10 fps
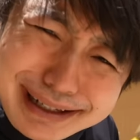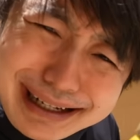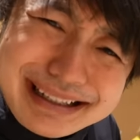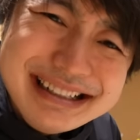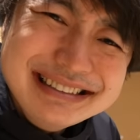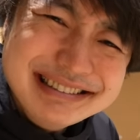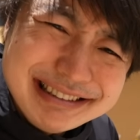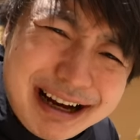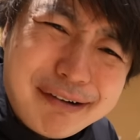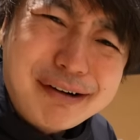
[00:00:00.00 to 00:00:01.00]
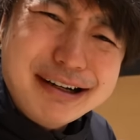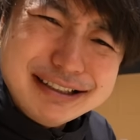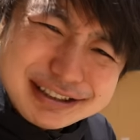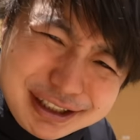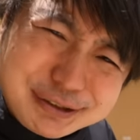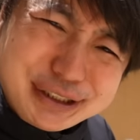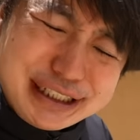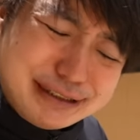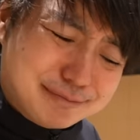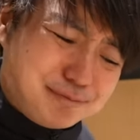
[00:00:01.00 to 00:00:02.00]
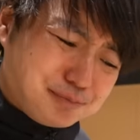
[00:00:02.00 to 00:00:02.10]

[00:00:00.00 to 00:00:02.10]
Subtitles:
It is sour and salty.